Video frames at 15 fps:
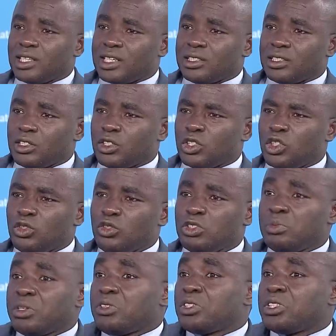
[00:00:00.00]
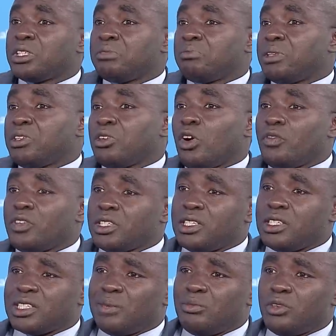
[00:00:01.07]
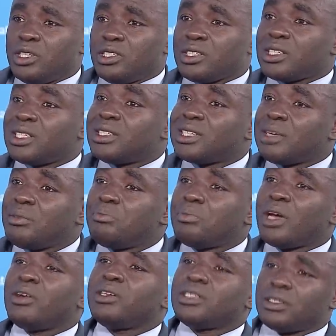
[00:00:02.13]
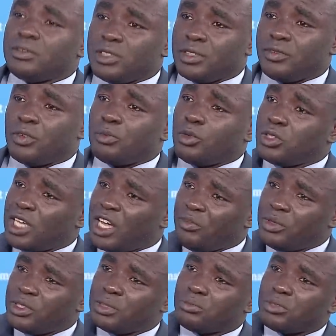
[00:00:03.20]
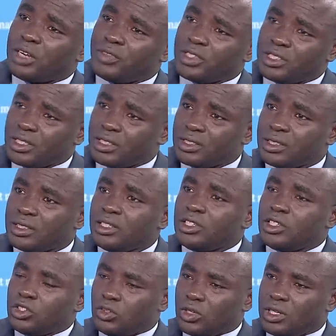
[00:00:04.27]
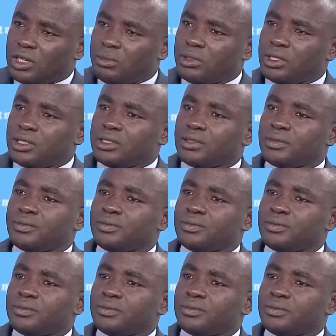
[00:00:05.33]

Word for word: that is huge, but, but there are obviously some risks and some imperatives for both government and private sector to enable it.